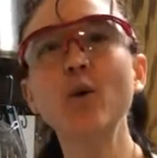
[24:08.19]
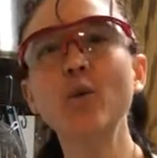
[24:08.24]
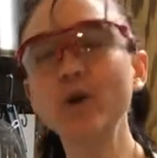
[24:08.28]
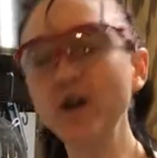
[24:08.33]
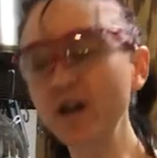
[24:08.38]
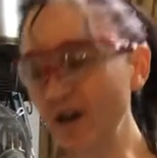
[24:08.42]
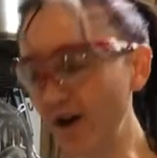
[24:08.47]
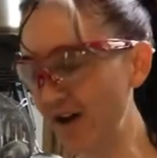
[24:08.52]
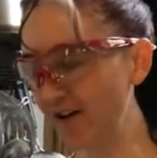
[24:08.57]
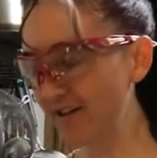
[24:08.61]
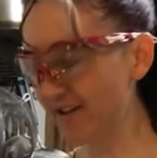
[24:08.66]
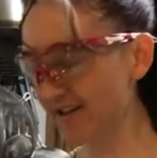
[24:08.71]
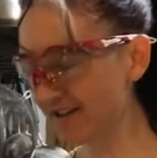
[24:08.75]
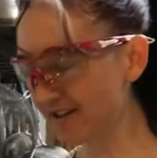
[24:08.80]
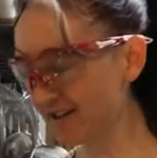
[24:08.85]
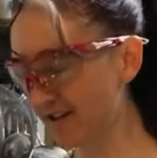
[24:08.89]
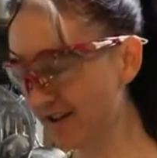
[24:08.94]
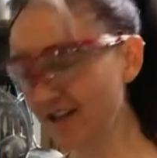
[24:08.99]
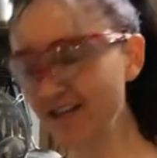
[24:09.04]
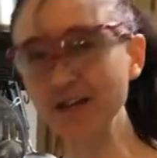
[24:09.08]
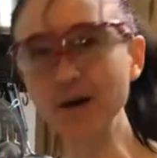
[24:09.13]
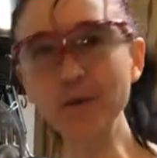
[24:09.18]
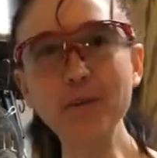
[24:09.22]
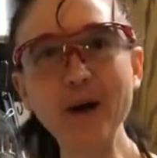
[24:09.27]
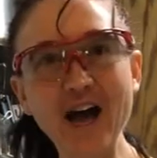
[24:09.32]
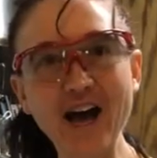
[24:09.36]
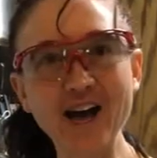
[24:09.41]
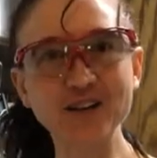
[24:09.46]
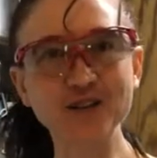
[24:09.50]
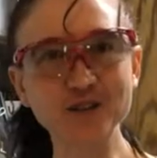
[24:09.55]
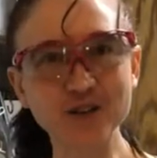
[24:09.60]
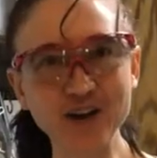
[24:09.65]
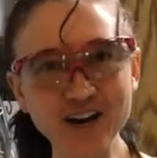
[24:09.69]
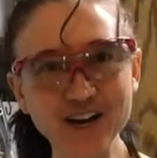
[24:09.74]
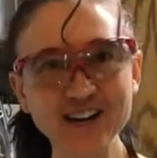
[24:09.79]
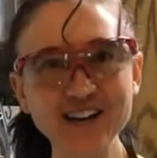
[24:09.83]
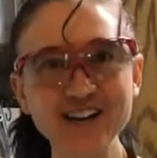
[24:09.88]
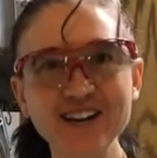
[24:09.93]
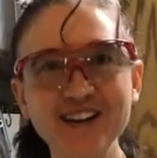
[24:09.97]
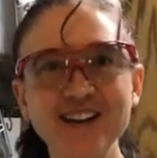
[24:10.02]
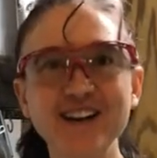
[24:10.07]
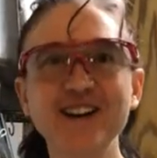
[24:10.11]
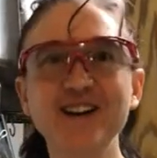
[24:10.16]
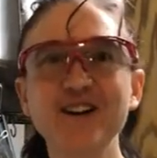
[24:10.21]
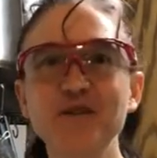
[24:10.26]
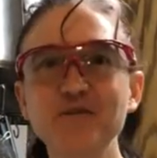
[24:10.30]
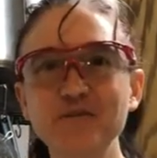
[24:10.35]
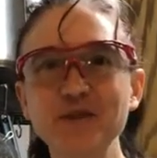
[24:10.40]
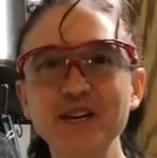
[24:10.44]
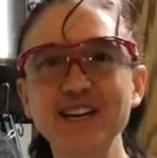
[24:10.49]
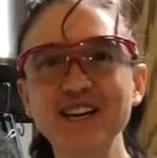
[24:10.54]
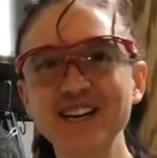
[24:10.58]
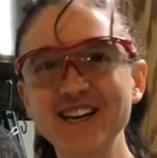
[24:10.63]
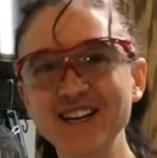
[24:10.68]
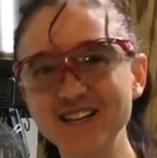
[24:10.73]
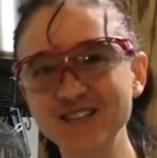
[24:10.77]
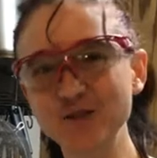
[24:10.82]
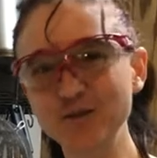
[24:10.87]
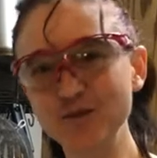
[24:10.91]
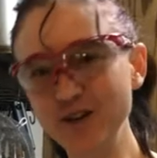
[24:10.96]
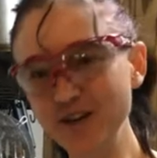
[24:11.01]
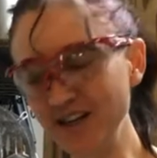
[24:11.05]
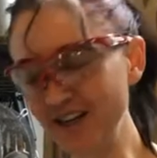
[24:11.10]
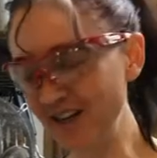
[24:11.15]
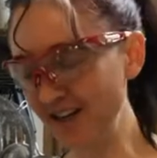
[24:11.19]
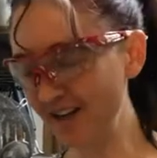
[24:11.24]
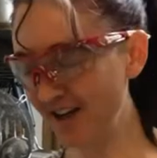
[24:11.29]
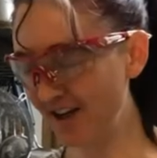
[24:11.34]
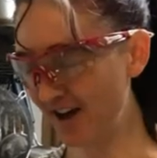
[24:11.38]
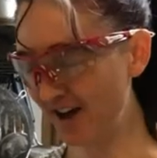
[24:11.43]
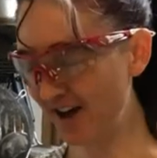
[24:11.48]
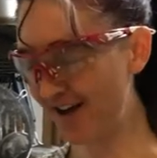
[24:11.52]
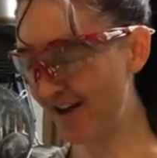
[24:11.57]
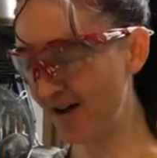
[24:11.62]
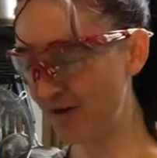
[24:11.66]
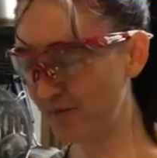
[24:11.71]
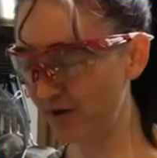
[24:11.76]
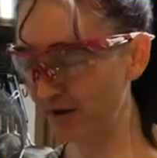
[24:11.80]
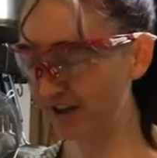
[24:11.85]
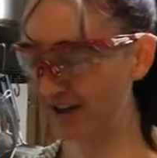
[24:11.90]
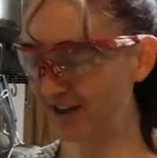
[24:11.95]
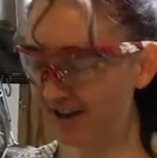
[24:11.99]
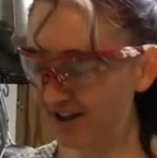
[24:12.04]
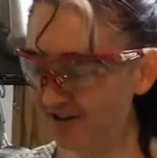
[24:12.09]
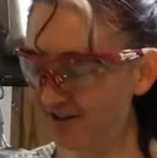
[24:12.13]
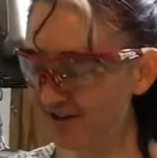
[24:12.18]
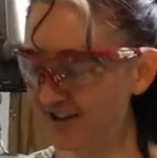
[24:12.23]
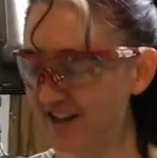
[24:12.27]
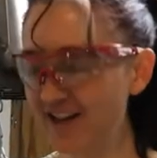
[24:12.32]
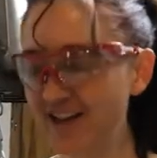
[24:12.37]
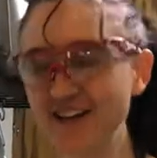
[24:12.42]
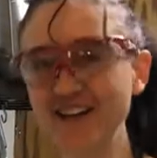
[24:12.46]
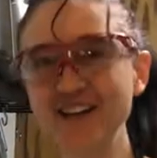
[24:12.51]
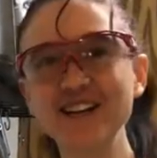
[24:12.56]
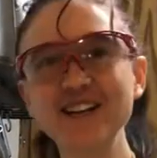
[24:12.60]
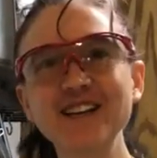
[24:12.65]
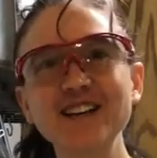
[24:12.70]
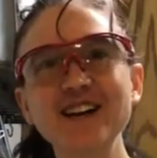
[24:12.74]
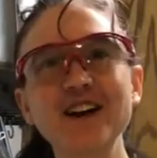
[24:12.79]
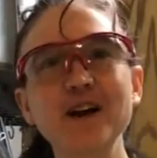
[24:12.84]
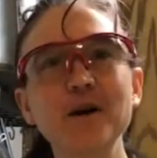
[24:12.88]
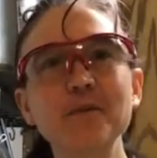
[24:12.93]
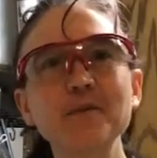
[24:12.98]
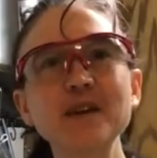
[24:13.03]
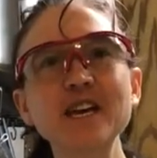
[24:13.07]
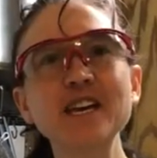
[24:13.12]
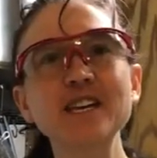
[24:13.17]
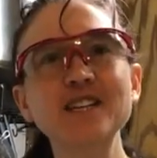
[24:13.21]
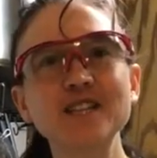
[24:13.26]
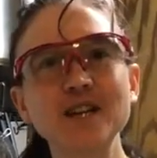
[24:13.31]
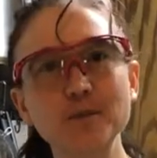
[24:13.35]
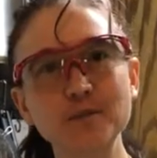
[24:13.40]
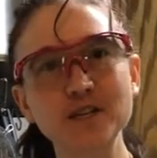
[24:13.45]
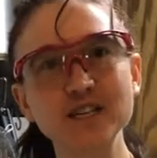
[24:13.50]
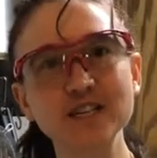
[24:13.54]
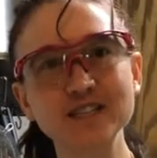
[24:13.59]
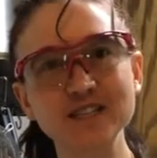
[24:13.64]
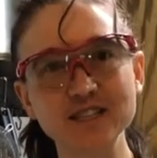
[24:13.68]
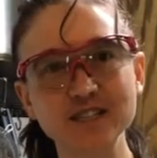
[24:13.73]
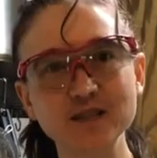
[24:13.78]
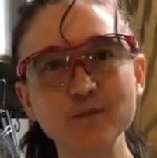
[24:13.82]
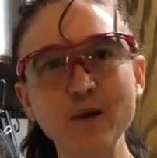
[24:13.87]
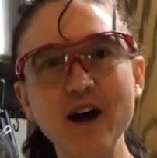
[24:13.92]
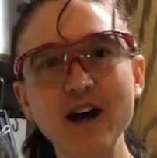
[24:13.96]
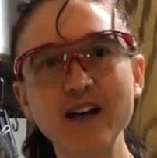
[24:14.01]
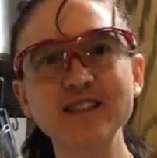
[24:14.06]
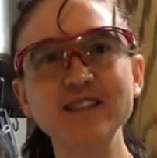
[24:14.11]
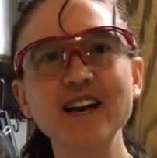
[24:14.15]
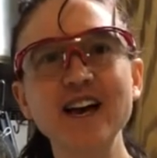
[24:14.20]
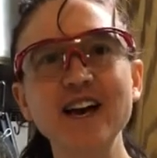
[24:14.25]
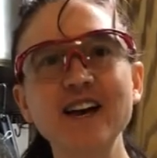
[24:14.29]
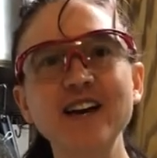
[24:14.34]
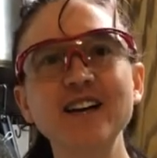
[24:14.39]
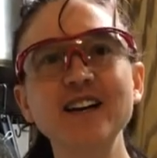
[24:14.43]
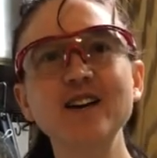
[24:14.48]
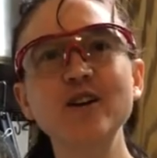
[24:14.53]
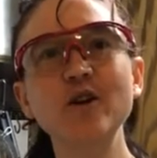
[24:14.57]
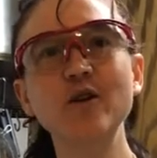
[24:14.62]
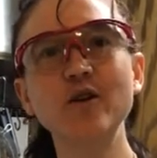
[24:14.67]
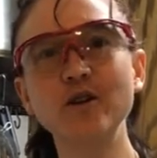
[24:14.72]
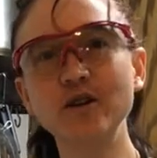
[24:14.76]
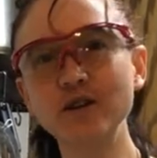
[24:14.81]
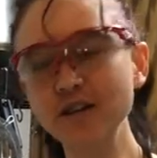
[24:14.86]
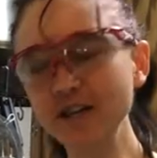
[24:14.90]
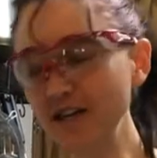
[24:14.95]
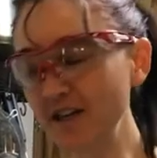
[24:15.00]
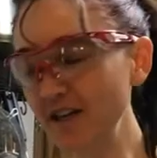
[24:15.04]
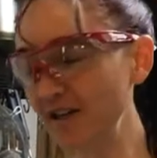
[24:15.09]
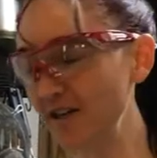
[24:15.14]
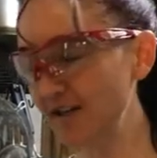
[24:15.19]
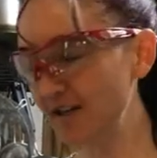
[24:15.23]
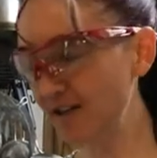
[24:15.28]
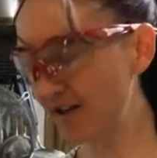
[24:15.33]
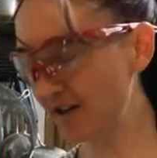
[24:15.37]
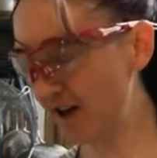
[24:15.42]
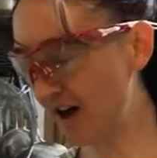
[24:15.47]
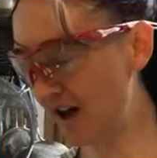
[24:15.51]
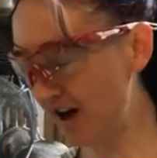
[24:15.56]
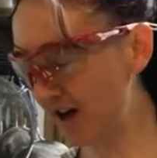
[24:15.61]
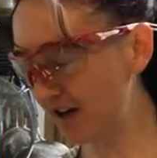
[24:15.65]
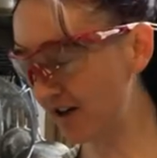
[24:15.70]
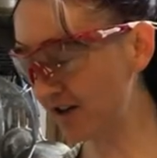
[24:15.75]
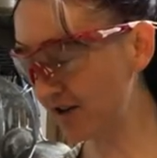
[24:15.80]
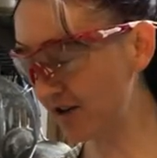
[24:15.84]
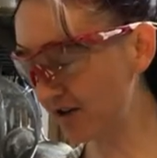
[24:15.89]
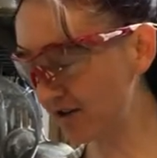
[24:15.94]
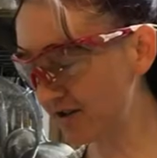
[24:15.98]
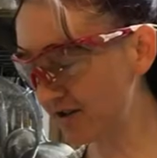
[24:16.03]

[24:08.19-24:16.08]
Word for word: We call this Cleopatra um, because we uh, believe that um, Egypt is the spot that early uh,